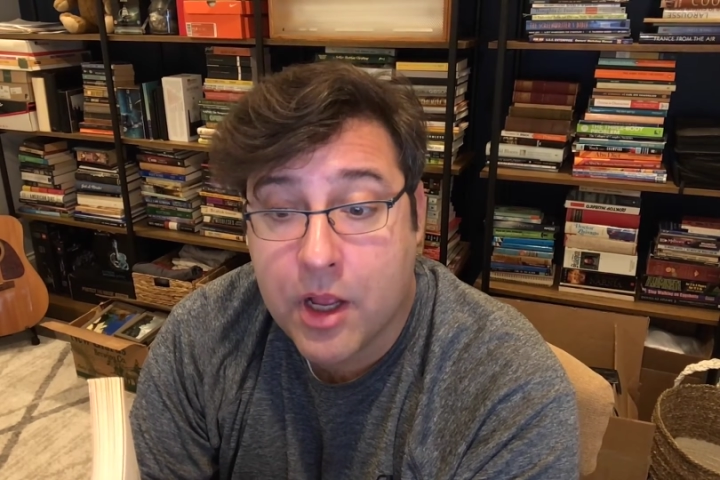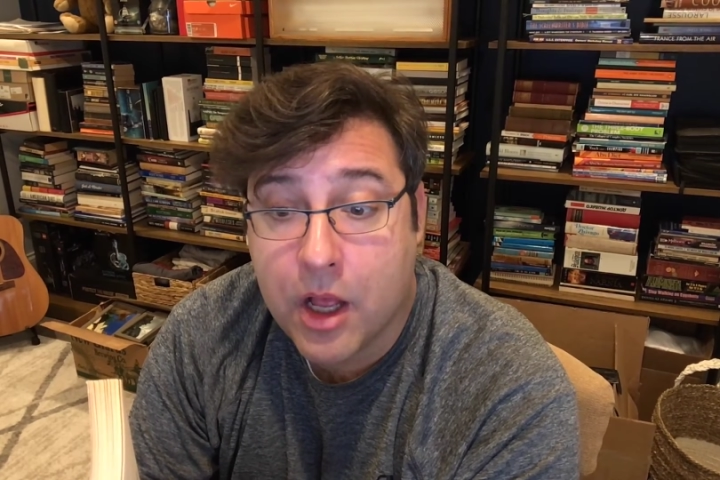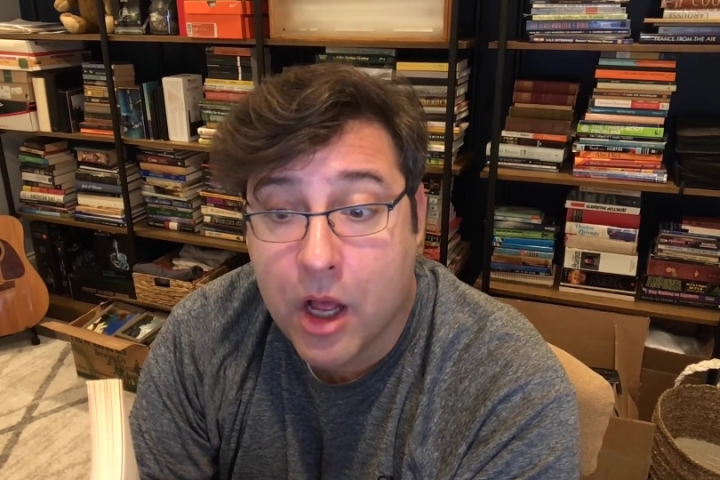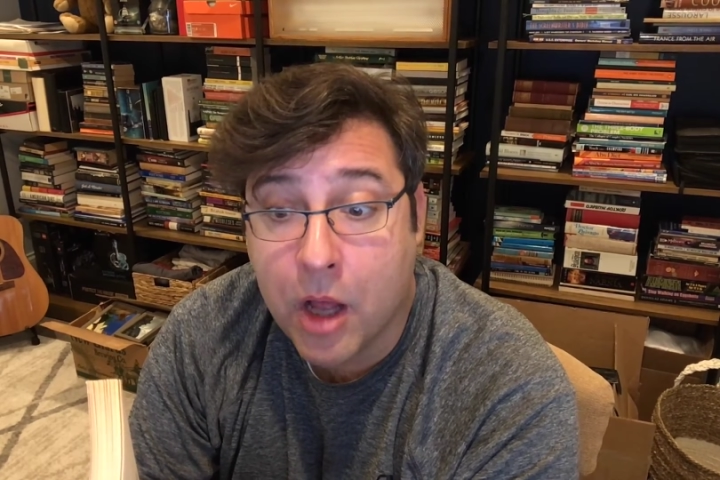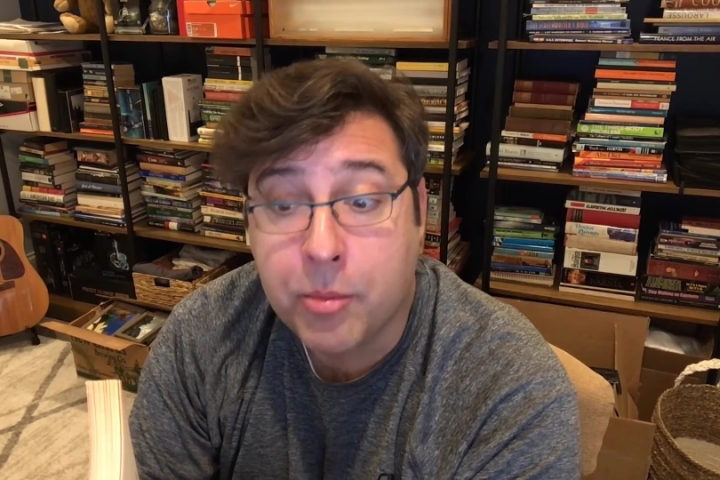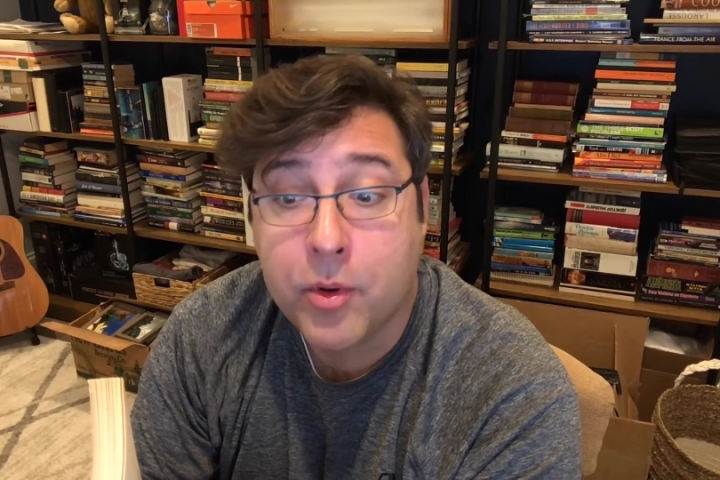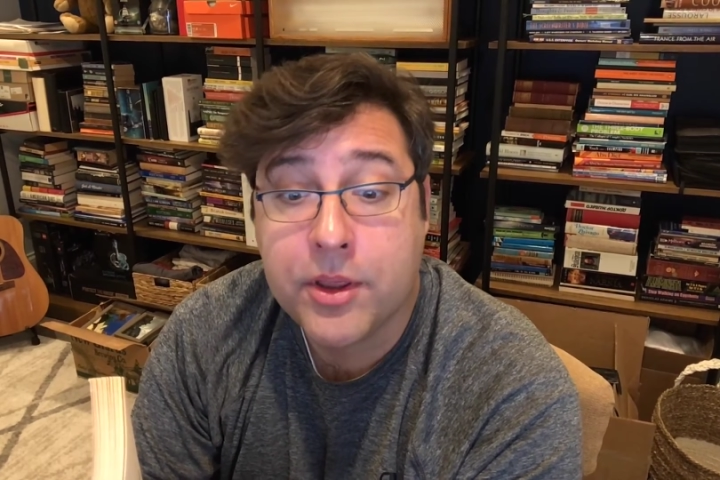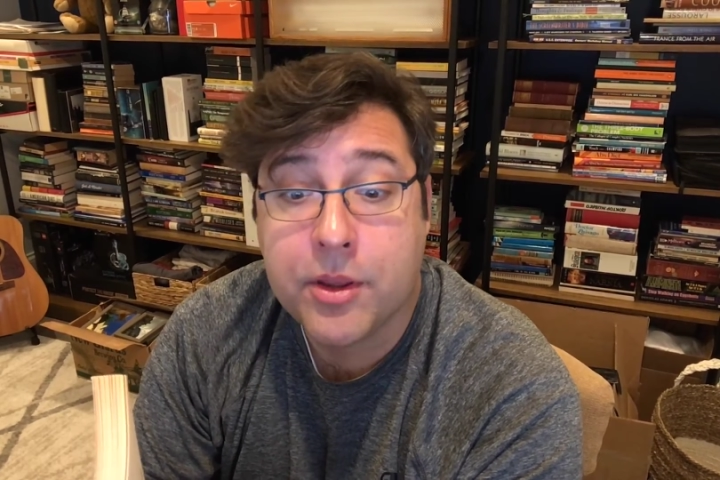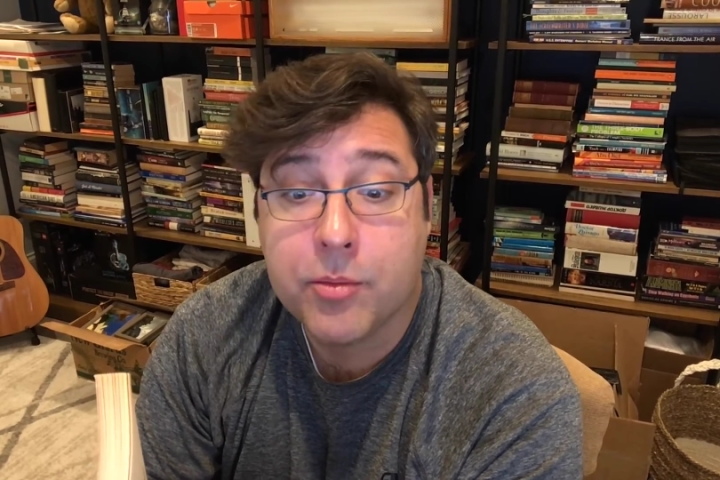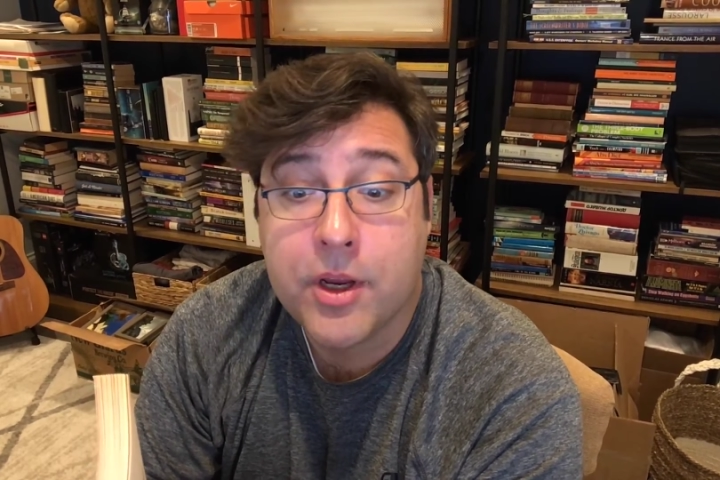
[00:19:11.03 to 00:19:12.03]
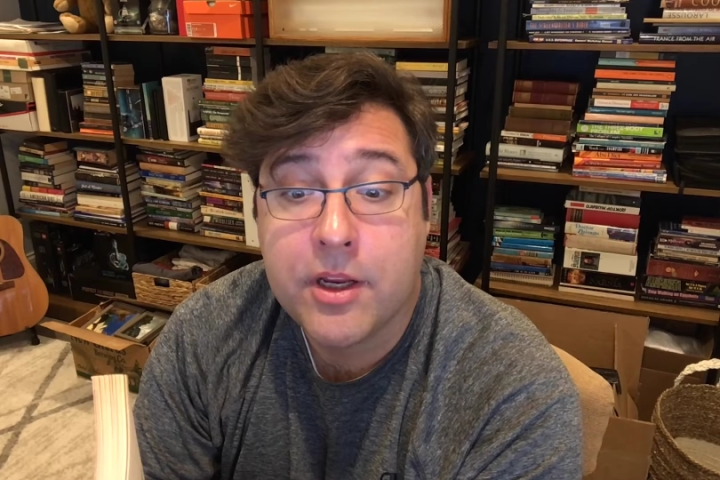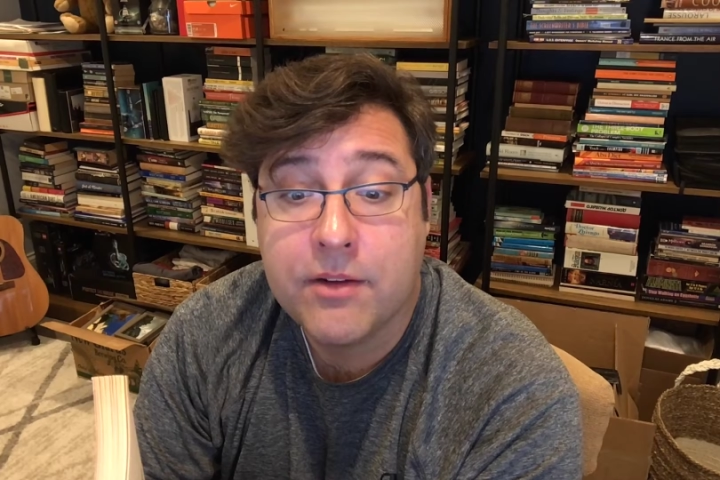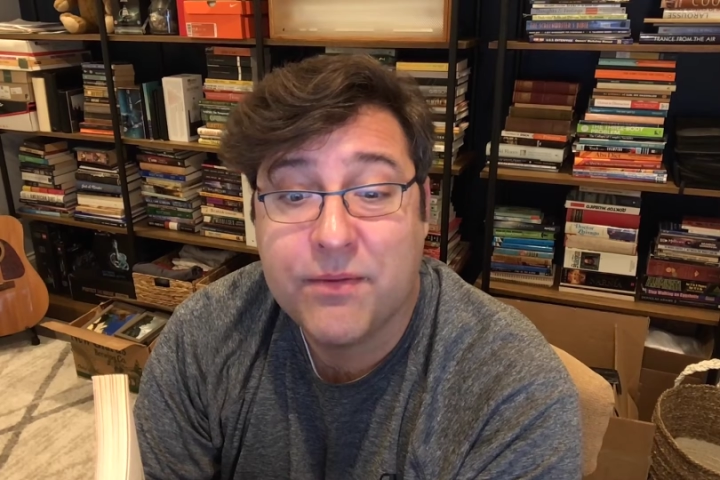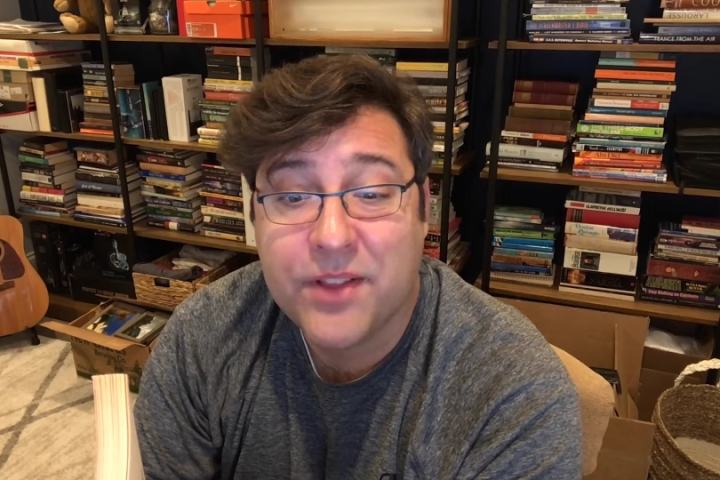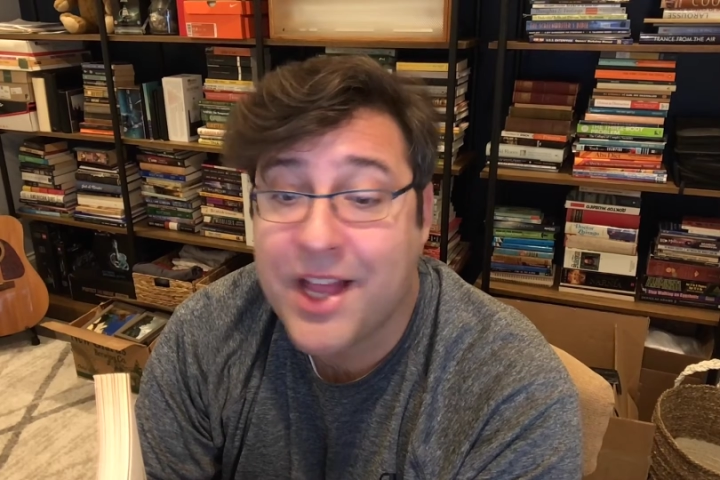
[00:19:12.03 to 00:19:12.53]
Up went the ring,
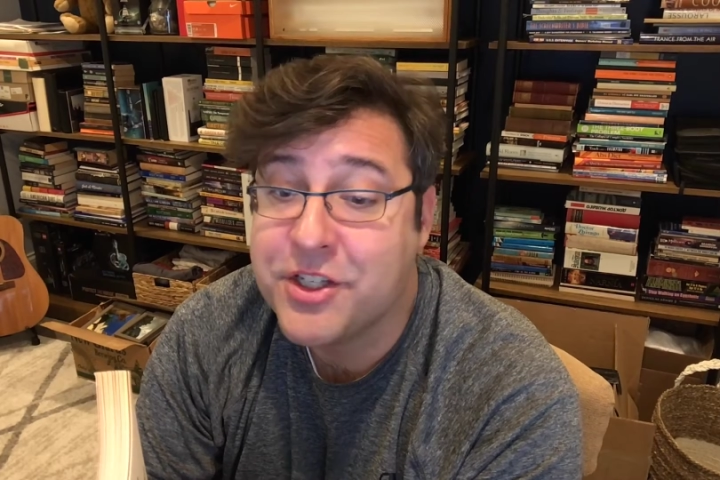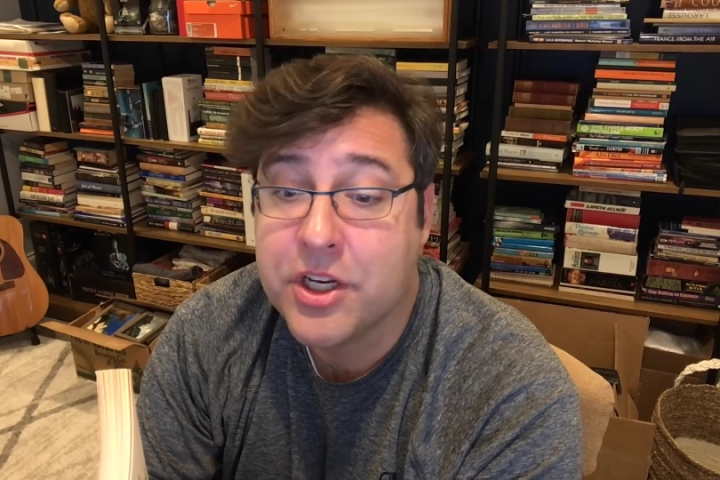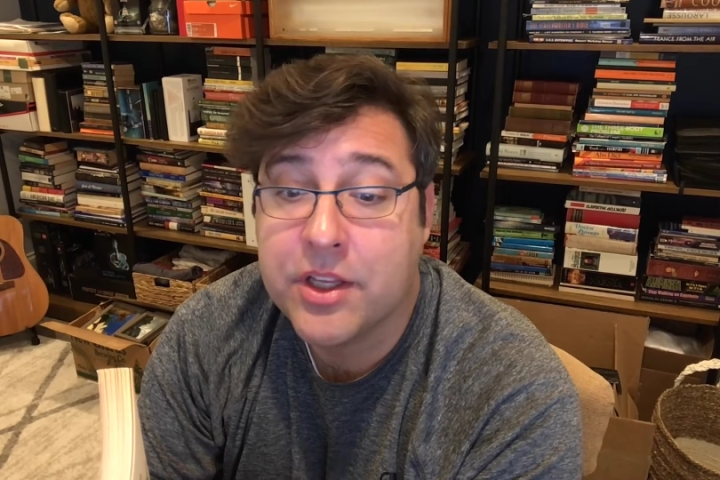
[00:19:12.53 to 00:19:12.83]
flashing